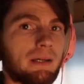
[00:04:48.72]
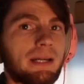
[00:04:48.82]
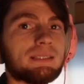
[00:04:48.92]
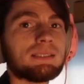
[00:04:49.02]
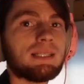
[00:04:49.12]

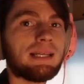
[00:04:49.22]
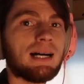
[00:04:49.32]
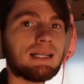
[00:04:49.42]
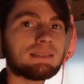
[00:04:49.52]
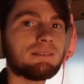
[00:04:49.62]
It's just a
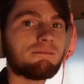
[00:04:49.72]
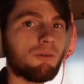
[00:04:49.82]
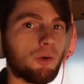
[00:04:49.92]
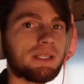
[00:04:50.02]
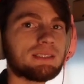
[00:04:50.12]
constant
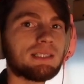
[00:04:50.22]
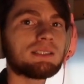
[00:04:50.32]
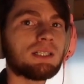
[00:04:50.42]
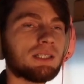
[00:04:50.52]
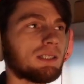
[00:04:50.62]

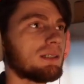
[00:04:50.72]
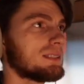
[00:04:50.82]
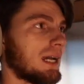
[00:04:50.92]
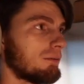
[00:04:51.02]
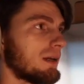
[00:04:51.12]
46 hertz
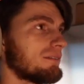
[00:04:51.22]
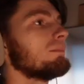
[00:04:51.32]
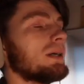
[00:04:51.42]
sine wave.